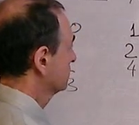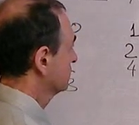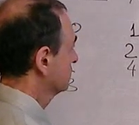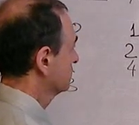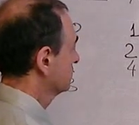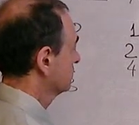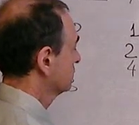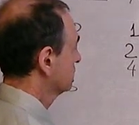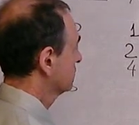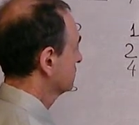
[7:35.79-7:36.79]

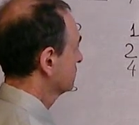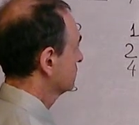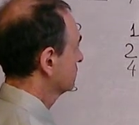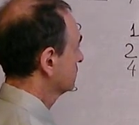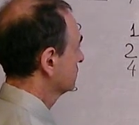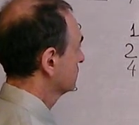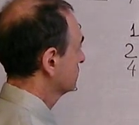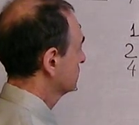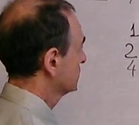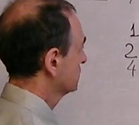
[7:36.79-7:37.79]

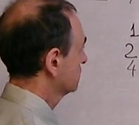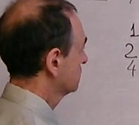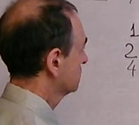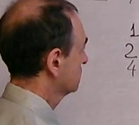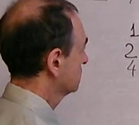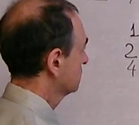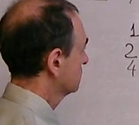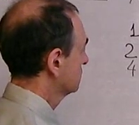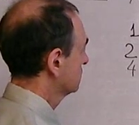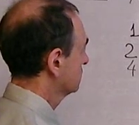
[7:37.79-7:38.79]

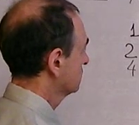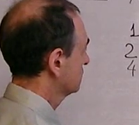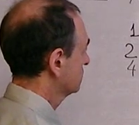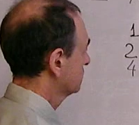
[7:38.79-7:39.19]
No one is speaking in this clip.